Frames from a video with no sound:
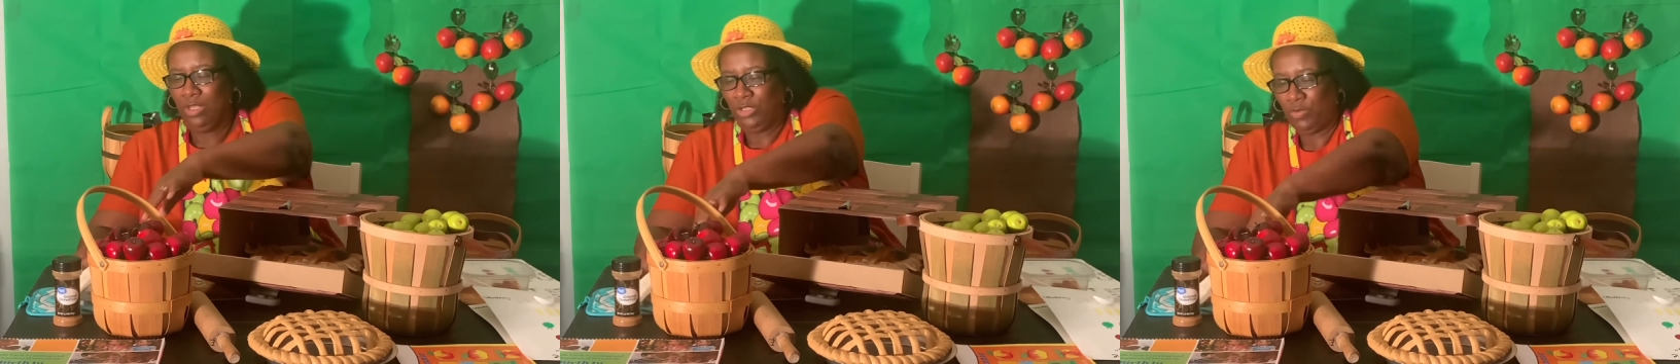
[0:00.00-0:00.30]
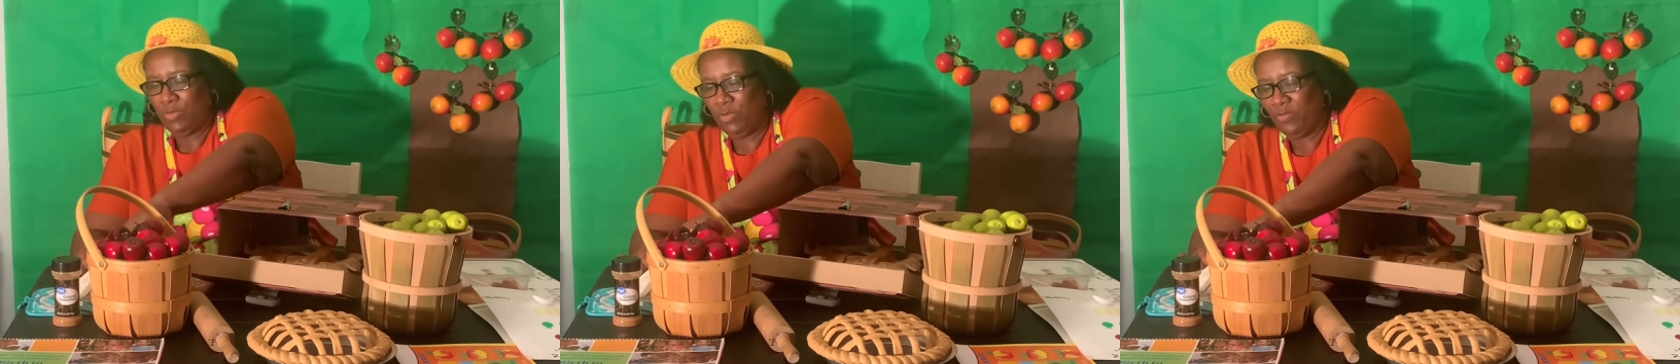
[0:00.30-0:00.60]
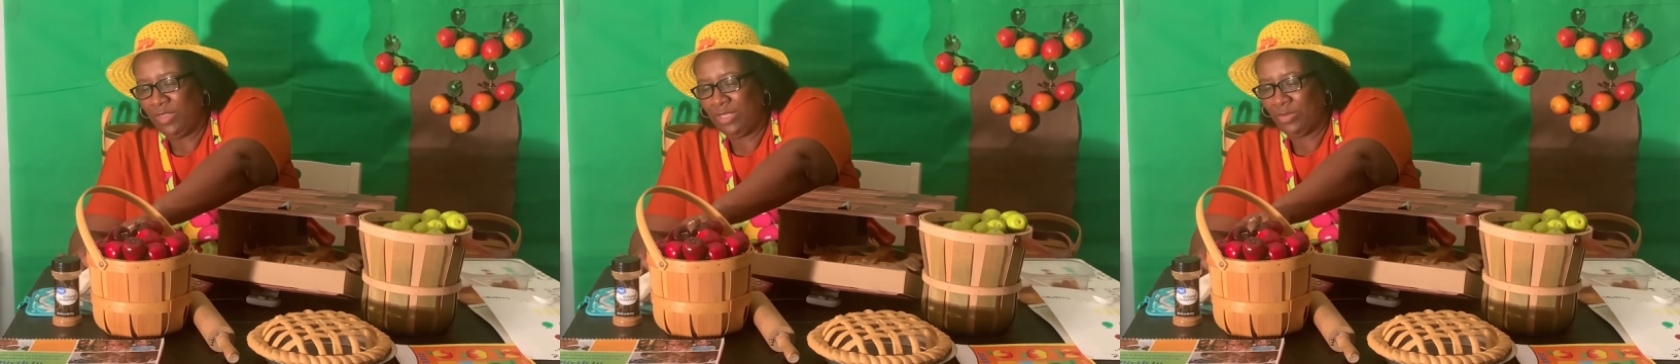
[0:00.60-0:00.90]
to remove
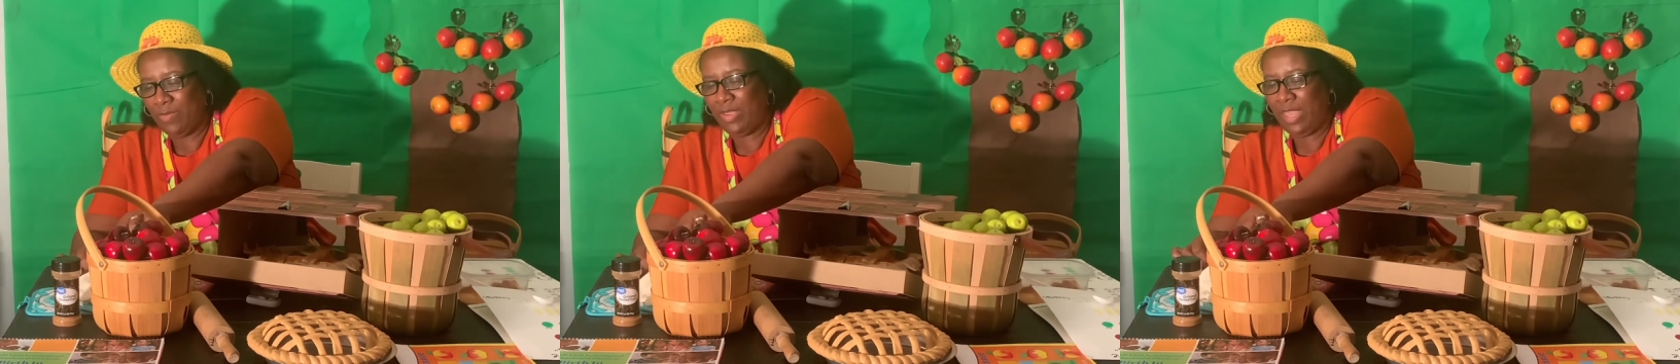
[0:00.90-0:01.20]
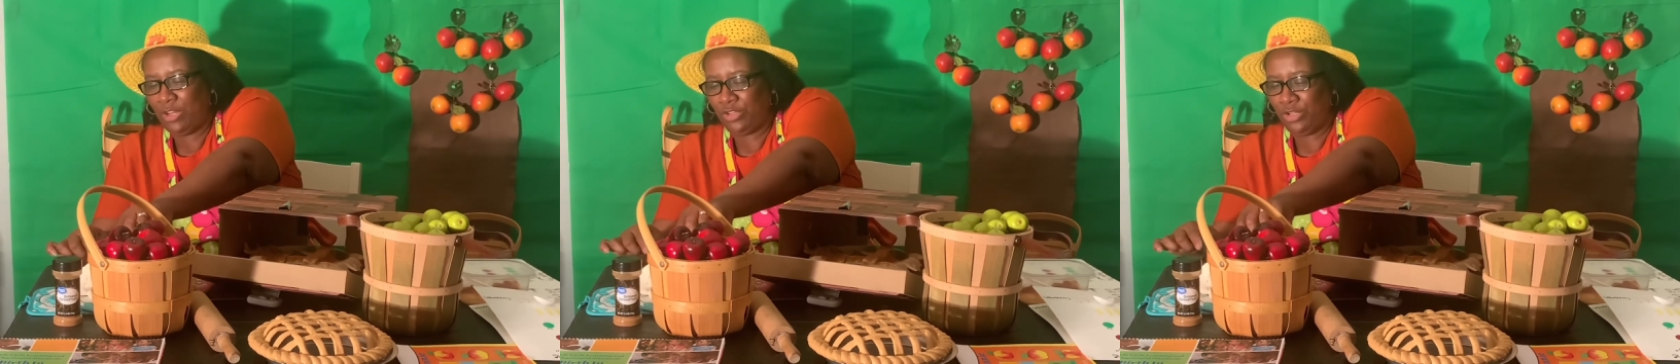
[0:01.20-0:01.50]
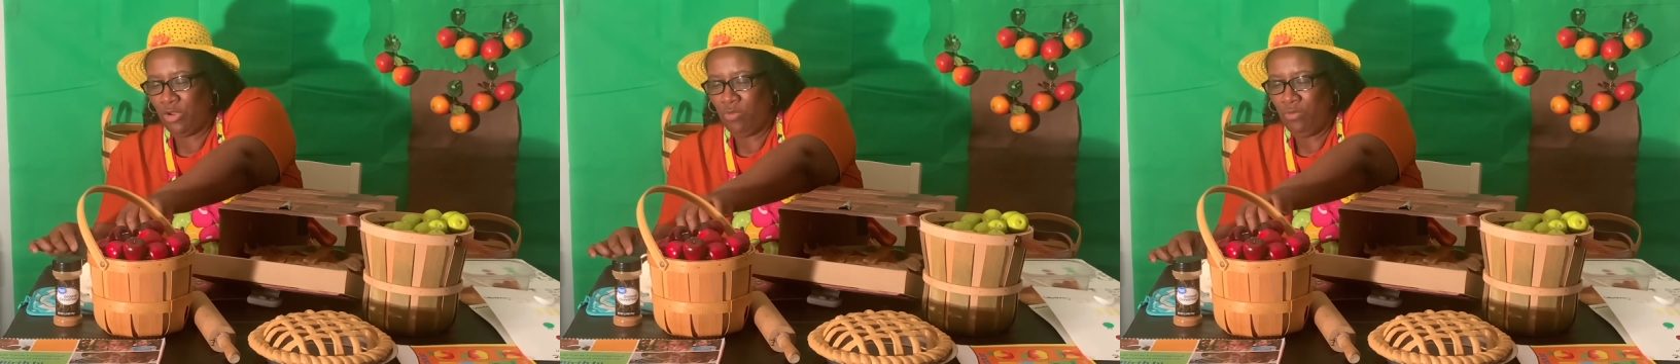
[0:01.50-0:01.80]
things, so they may actually
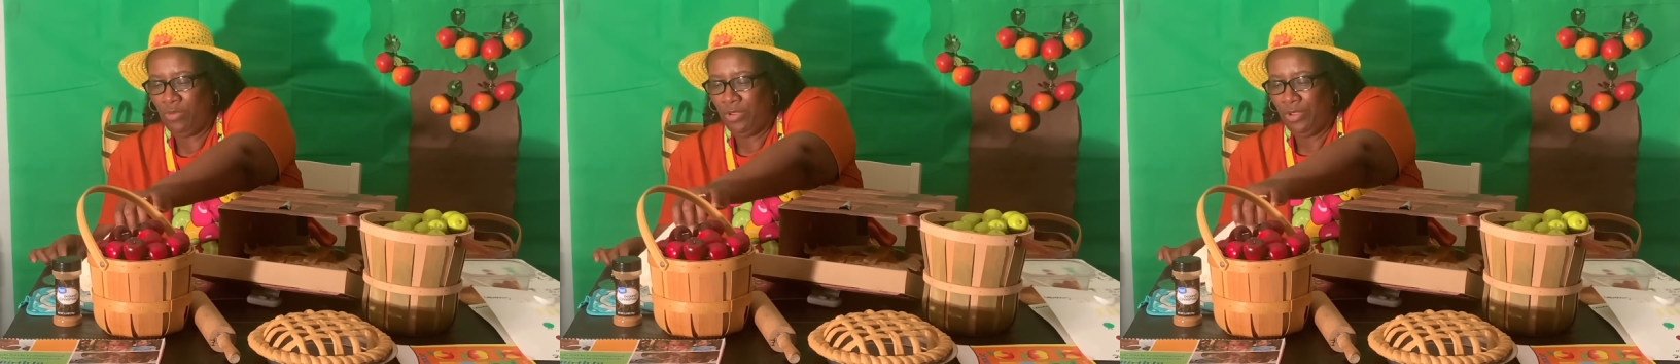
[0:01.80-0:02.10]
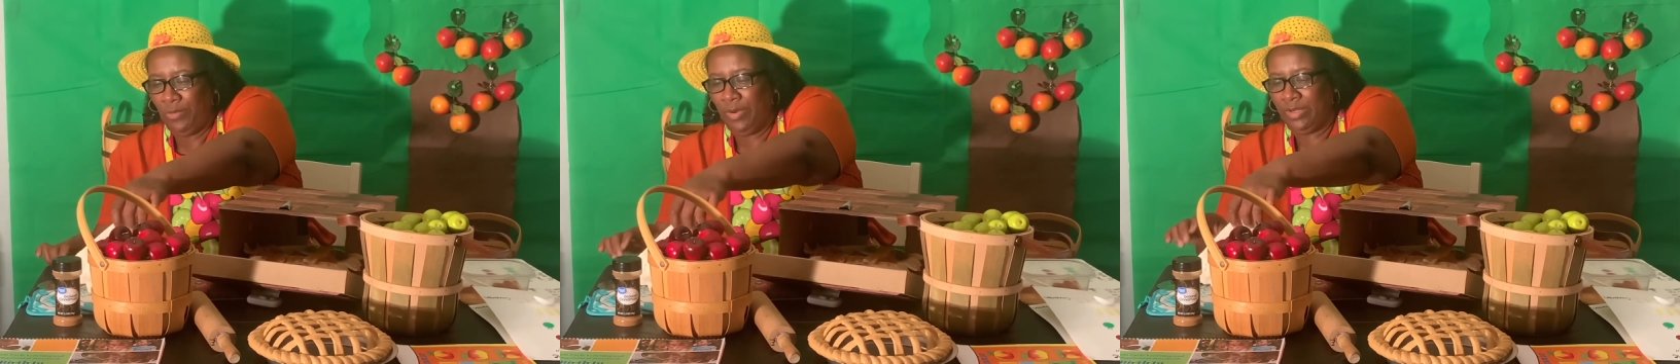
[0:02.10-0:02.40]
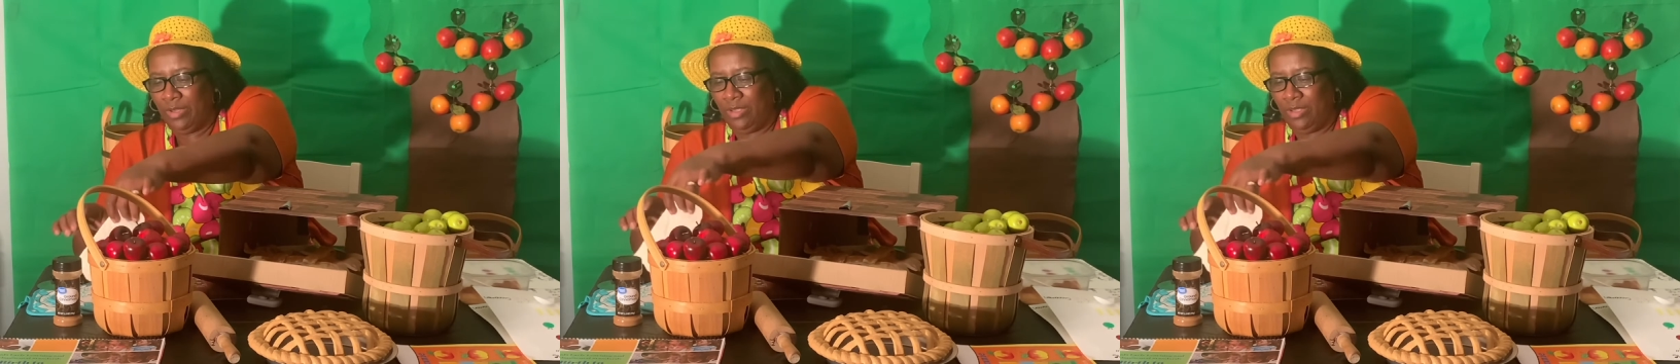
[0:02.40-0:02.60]
know what the